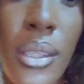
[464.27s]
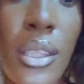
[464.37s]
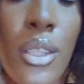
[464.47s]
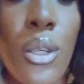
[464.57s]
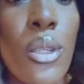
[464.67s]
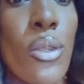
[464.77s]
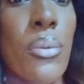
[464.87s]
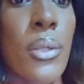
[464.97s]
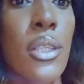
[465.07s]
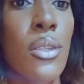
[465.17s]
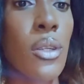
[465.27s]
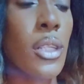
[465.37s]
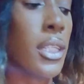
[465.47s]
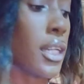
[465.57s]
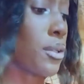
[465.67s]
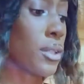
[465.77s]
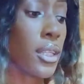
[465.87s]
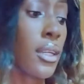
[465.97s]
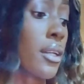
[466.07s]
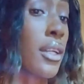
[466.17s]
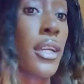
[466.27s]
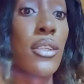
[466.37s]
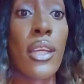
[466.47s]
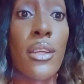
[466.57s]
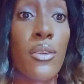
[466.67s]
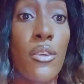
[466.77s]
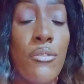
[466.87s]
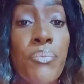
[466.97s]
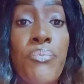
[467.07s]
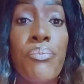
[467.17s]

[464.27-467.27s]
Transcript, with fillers: The stone looks pretty solid. I don't think it can get off.